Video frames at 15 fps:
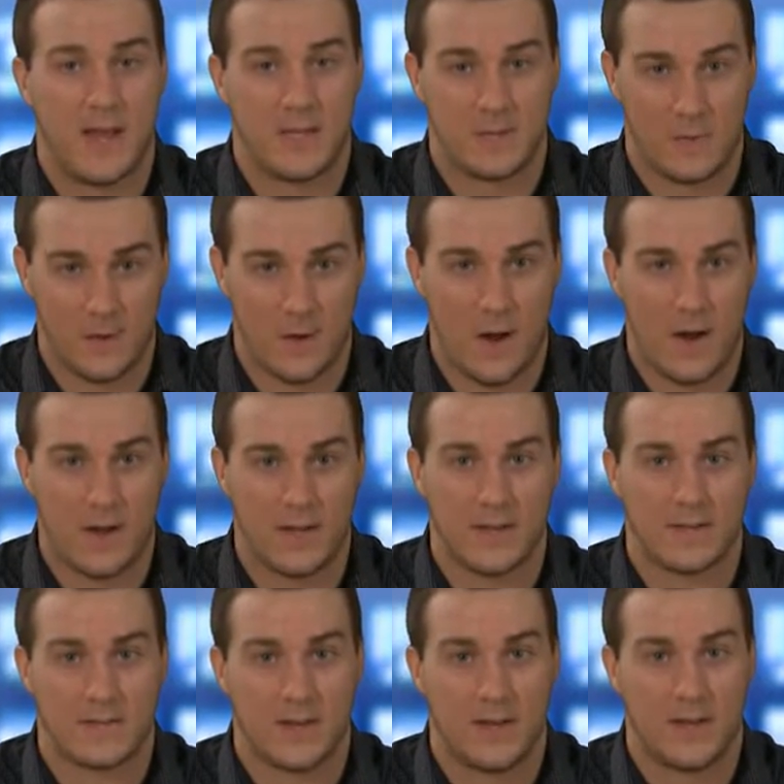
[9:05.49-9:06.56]
and to our
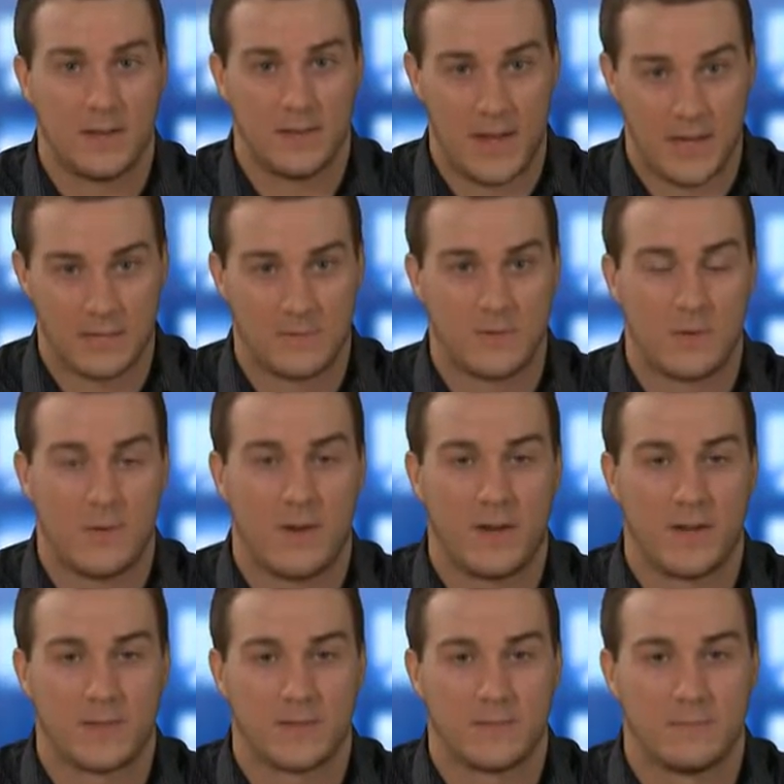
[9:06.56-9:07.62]
audience. Thanks for
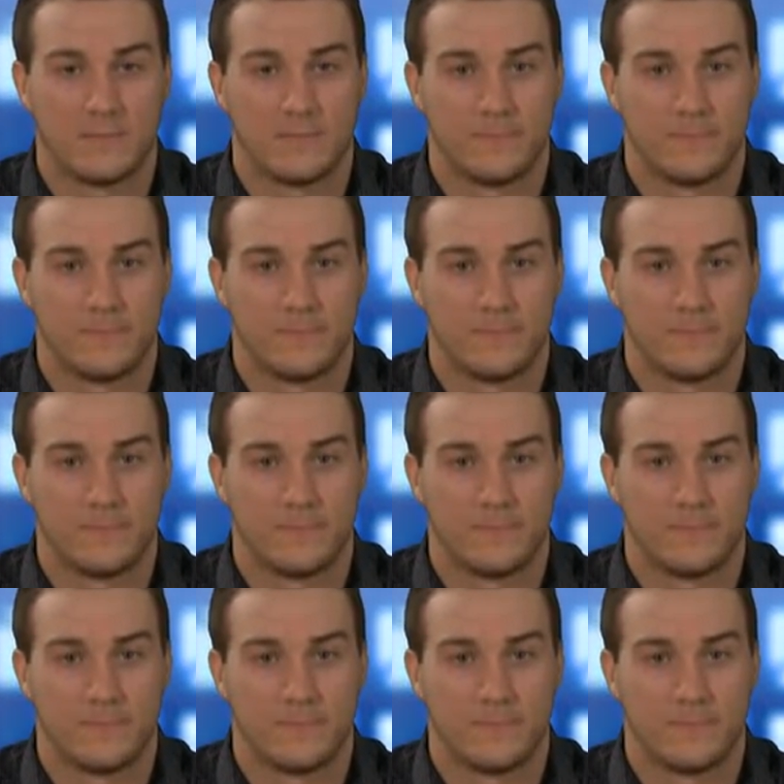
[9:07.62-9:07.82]
joining us.